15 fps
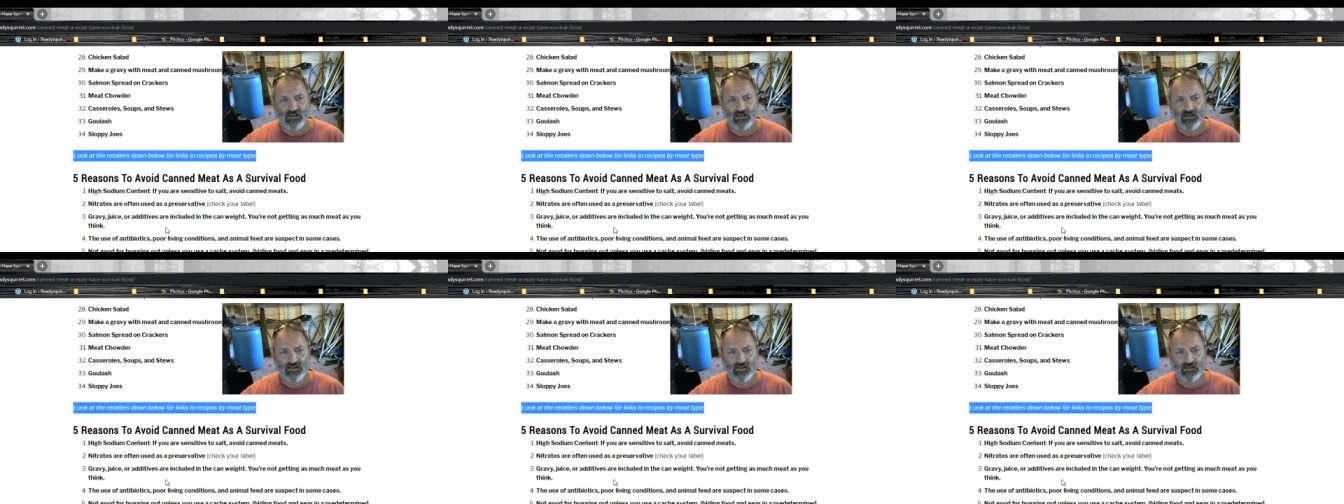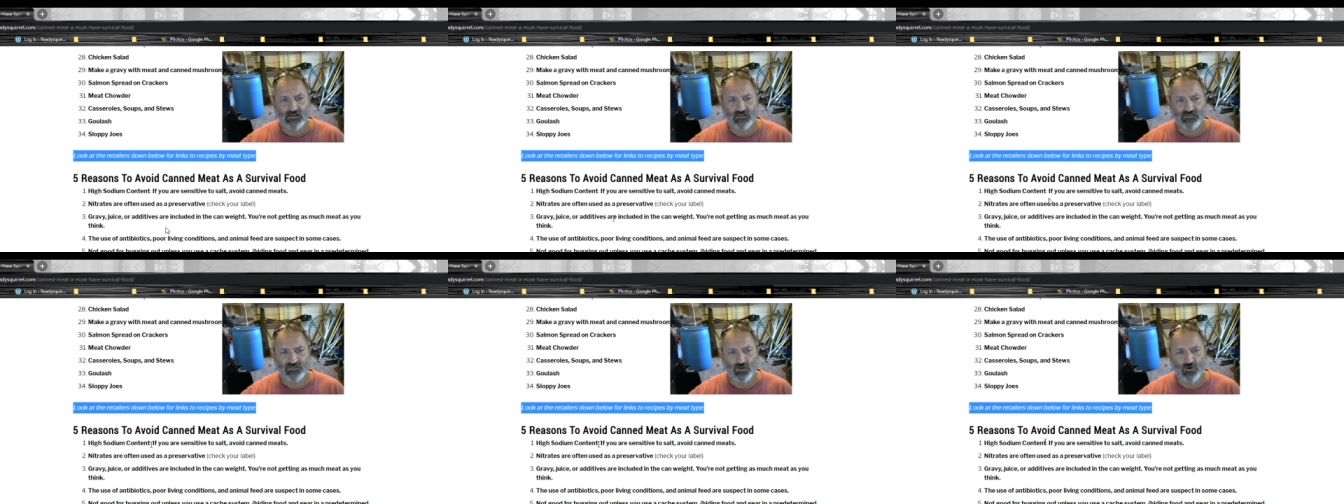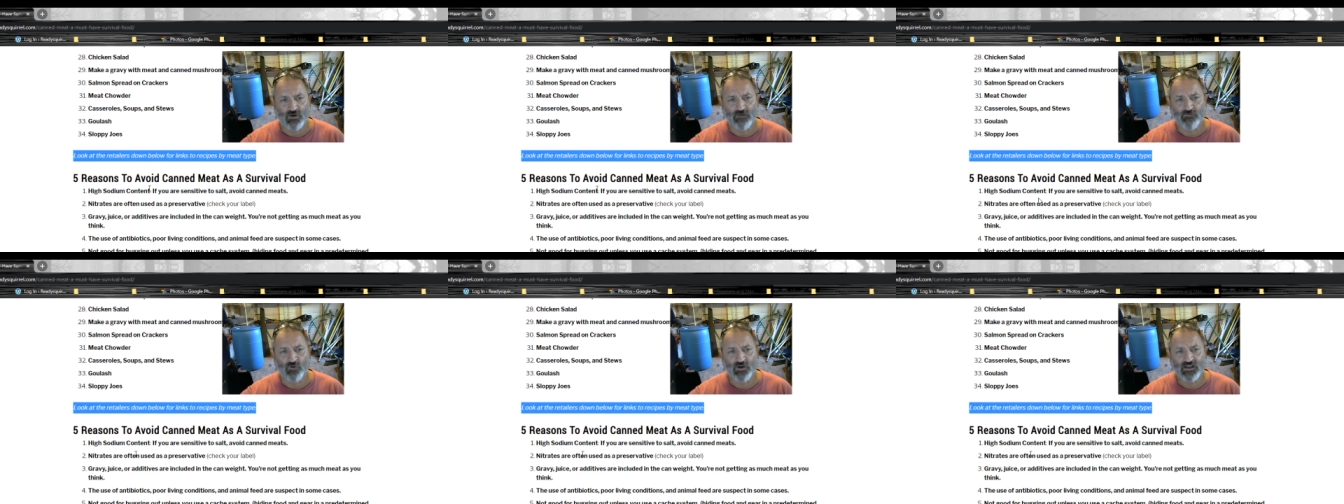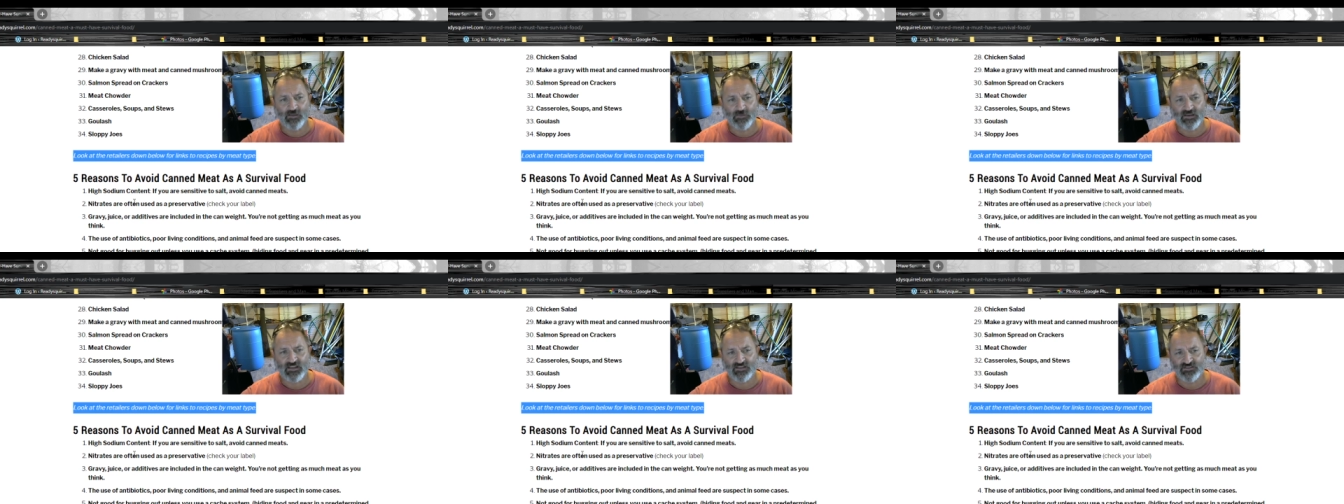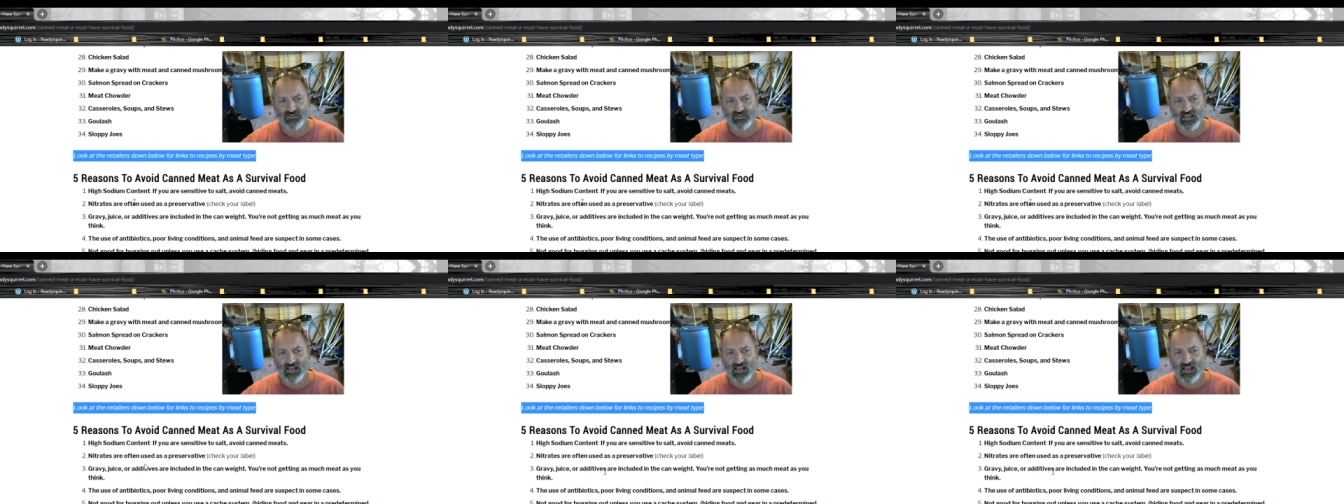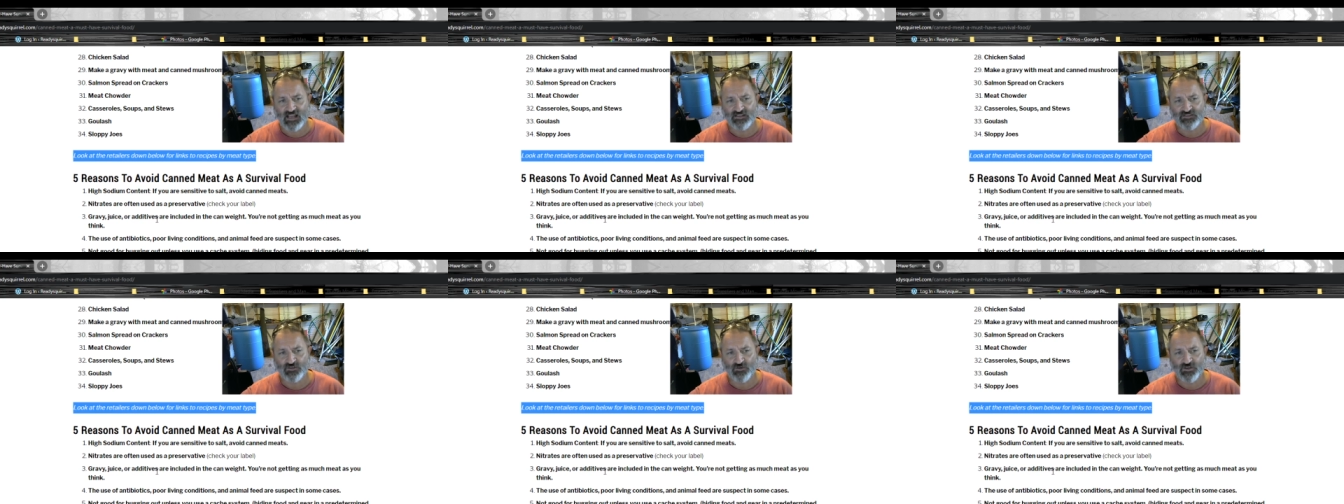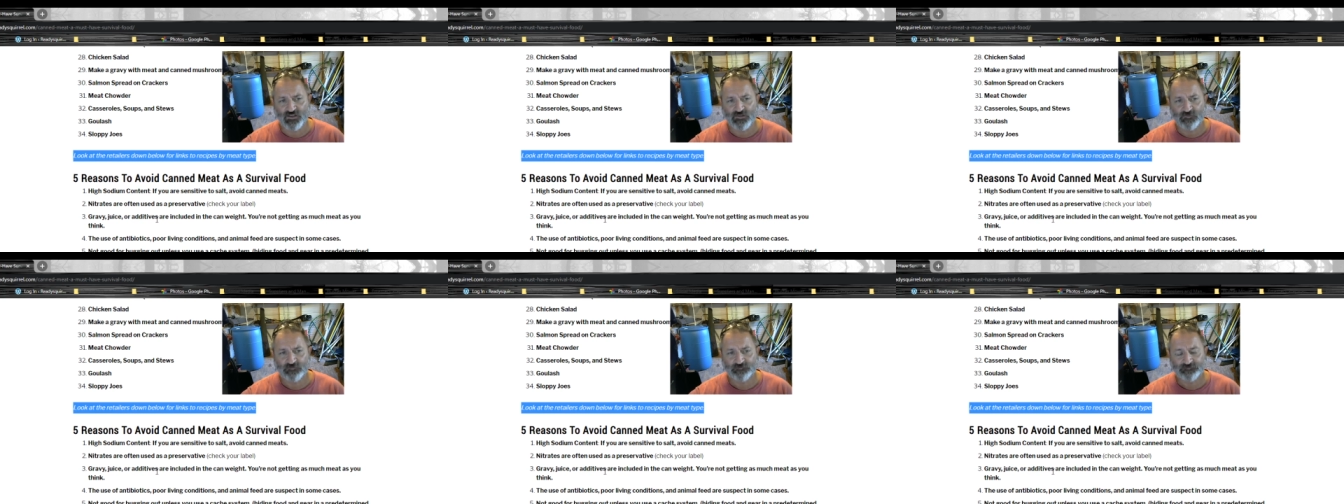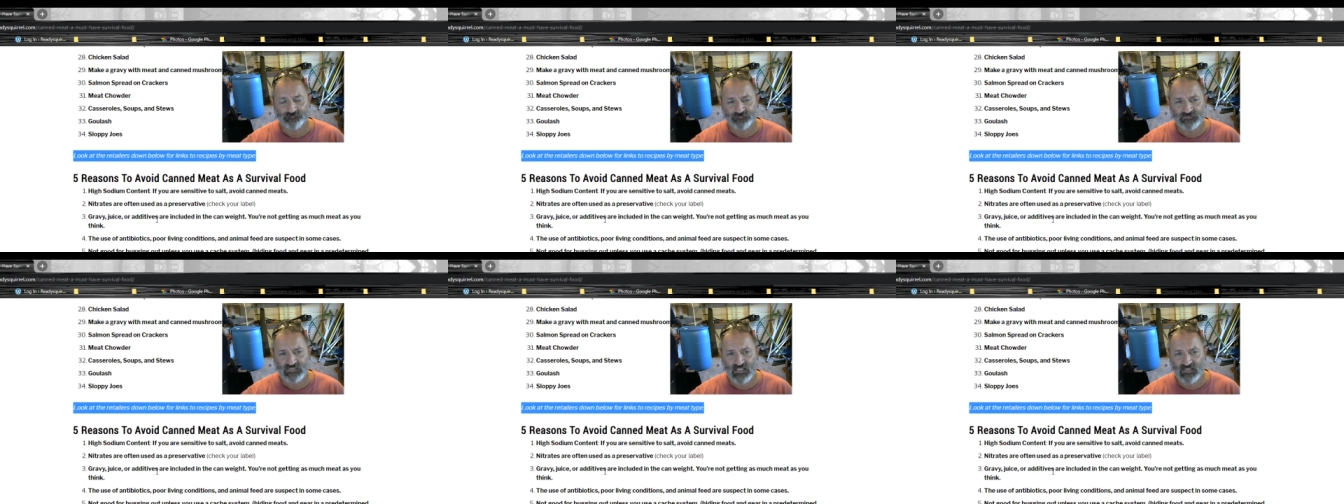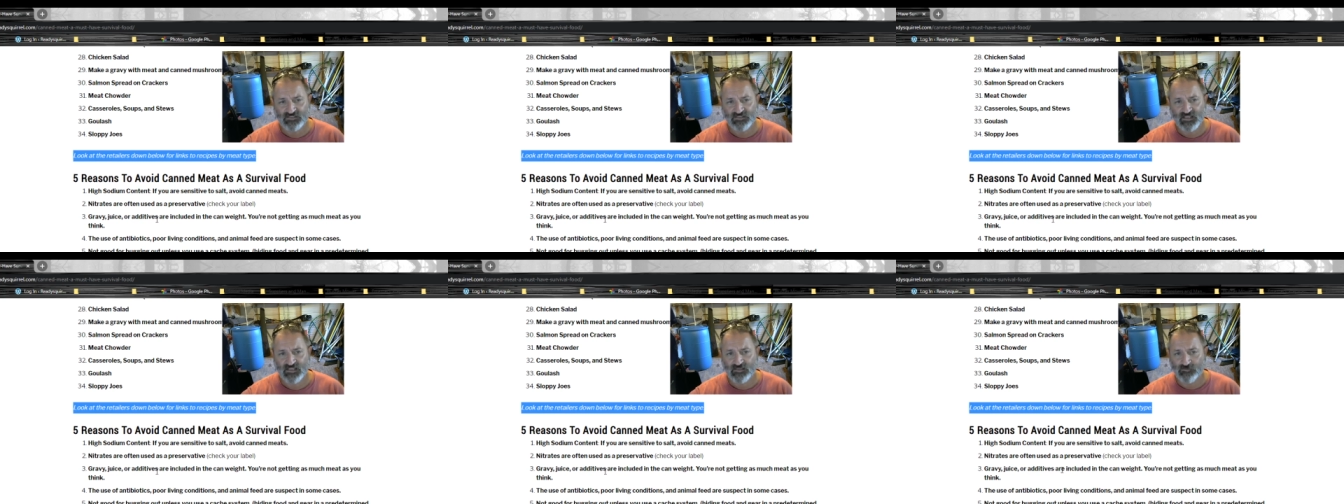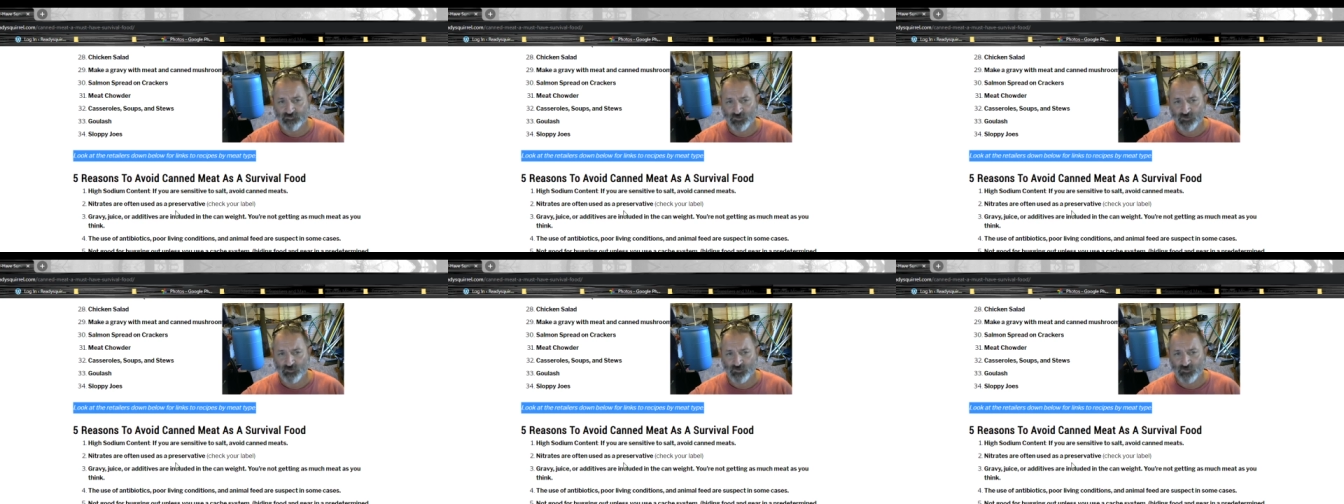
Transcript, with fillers: Uh, so avoid it because it's got high sodium content.